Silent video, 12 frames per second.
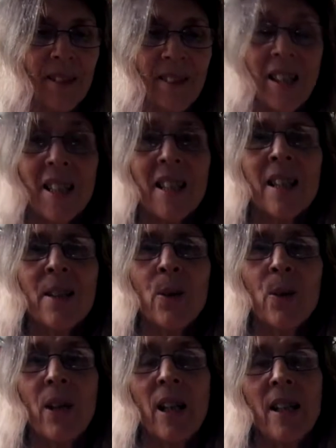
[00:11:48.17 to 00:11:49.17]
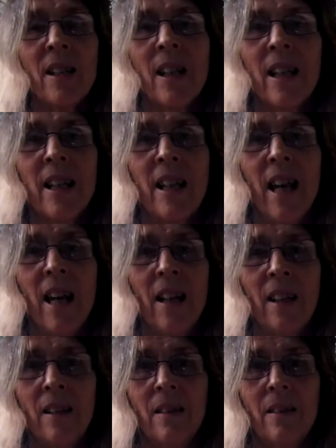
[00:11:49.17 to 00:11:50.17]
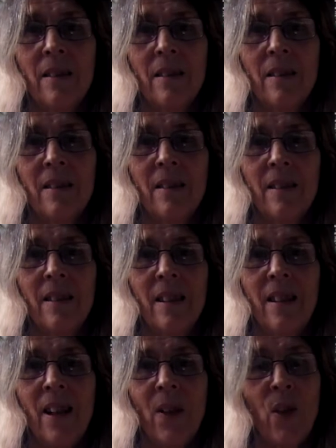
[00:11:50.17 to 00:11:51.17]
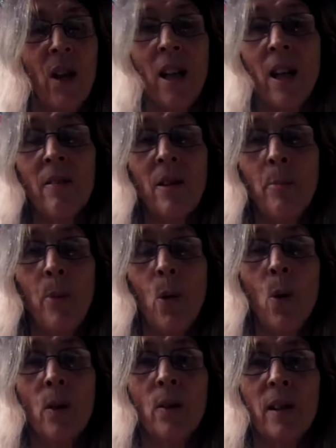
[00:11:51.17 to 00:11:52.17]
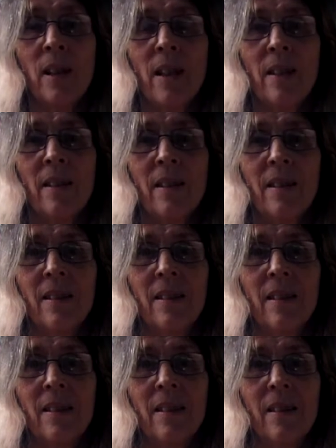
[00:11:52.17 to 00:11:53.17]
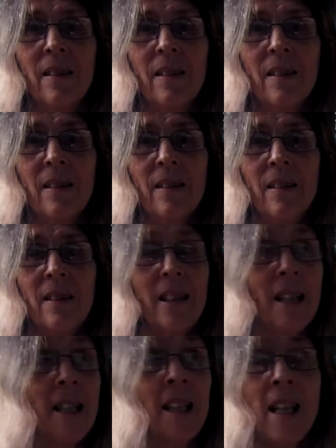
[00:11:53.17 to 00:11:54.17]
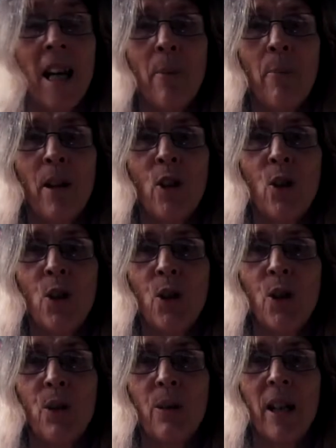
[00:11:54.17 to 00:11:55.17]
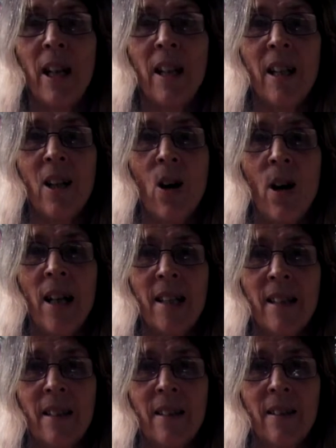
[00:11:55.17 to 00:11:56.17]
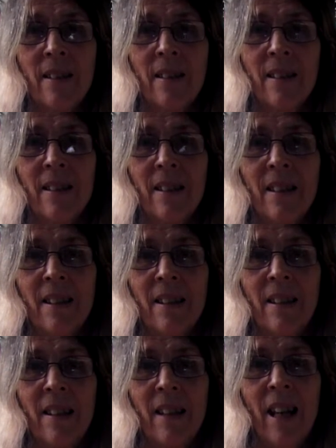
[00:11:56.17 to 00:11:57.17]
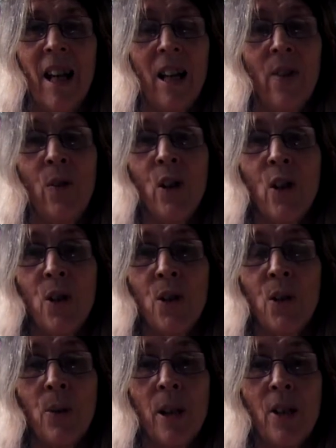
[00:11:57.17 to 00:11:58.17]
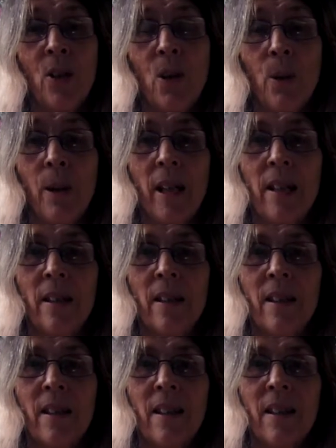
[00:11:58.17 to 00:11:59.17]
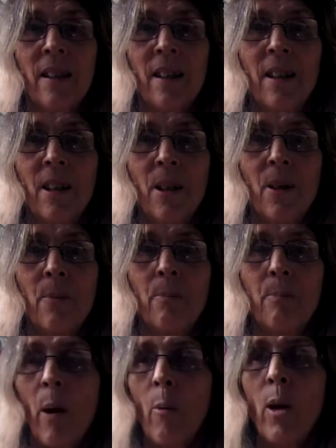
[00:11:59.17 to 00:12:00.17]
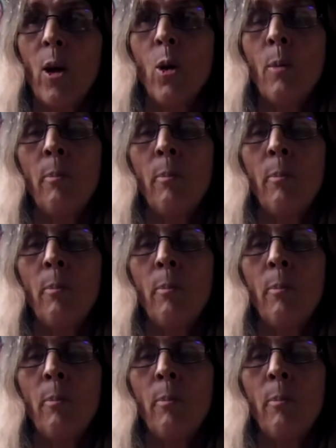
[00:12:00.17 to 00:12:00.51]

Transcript: Just little things like that I think are important. Doesn't take much to do it either, guys. And if you can do it, do it. But we all